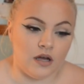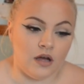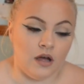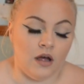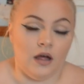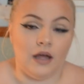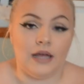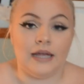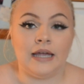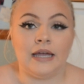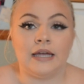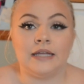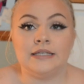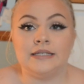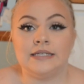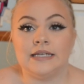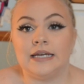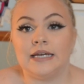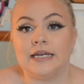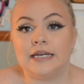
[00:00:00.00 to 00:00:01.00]
I
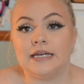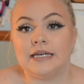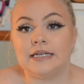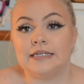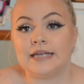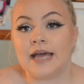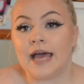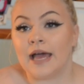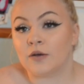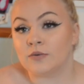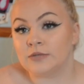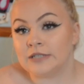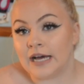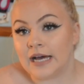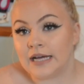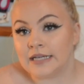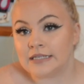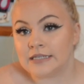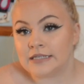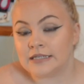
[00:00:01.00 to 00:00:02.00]
did
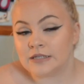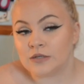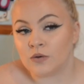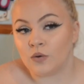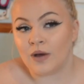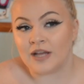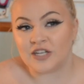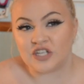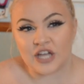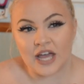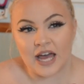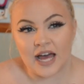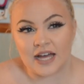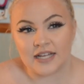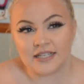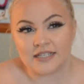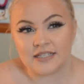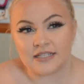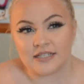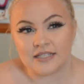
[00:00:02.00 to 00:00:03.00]
Equidas or
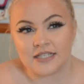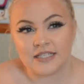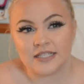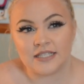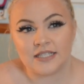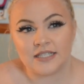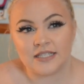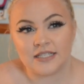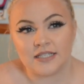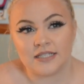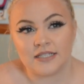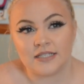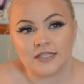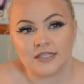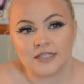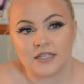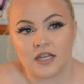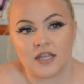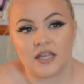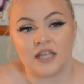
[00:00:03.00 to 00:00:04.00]
Educas.
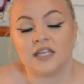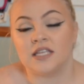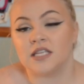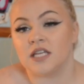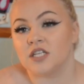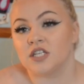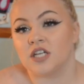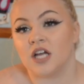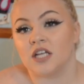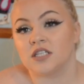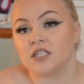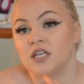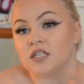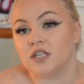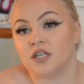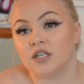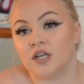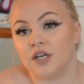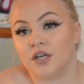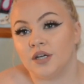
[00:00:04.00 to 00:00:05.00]
I think it's Educas, I
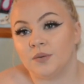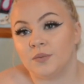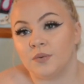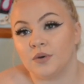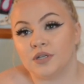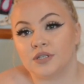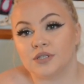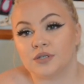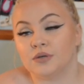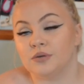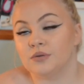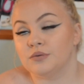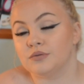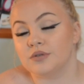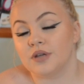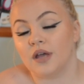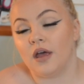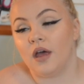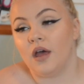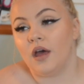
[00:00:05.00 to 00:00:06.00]
don't know what it's
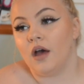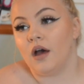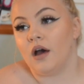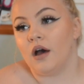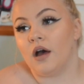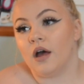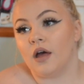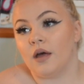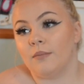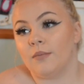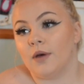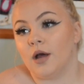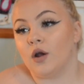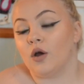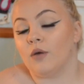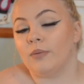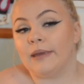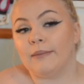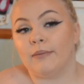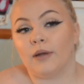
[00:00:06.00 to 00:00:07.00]
called. A
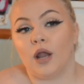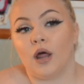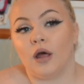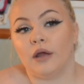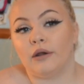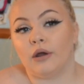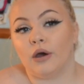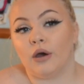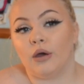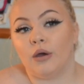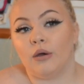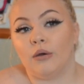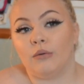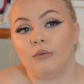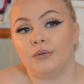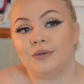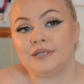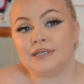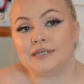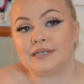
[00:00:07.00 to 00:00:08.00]
lot of people I know
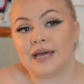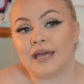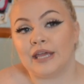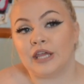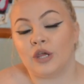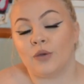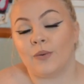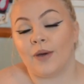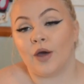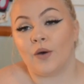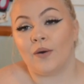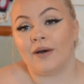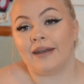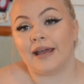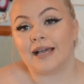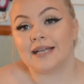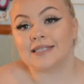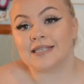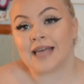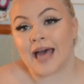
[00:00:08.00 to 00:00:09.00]
did AQA or
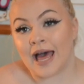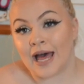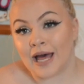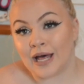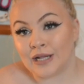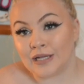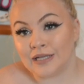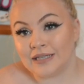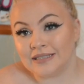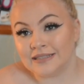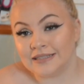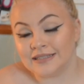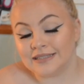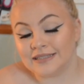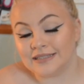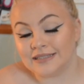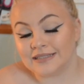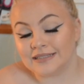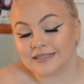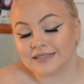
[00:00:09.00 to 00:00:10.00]
EdXL.
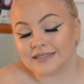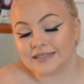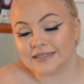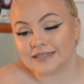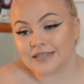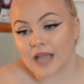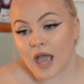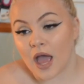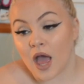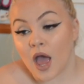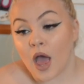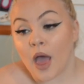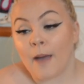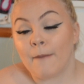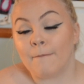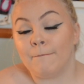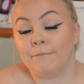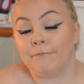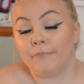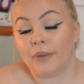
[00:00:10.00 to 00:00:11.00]

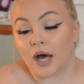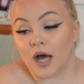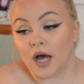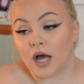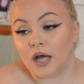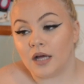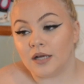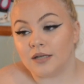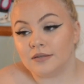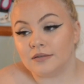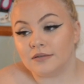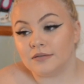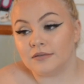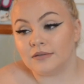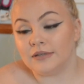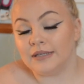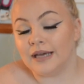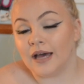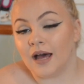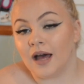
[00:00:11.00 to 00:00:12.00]
But
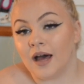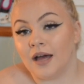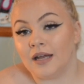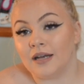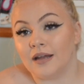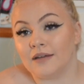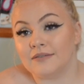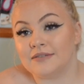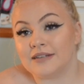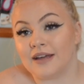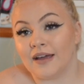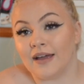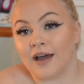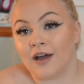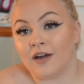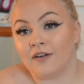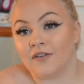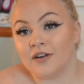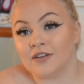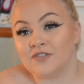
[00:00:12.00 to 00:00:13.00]
yeah, I'd love to tell you
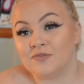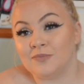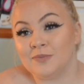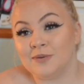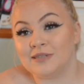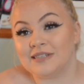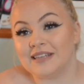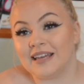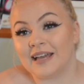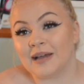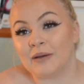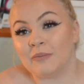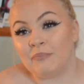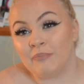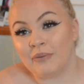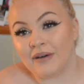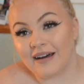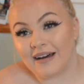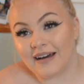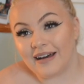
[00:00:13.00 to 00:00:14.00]
how I revised for music,
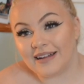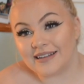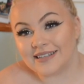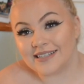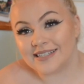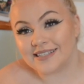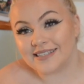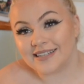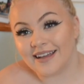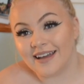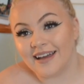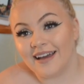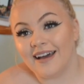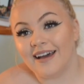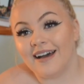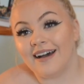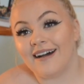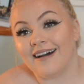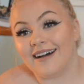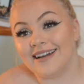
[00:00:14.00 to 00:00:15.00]
but
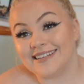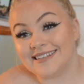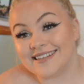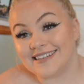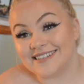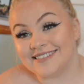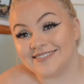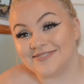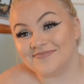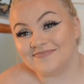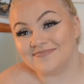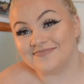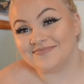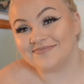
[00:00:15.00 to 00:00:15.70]
I didn't.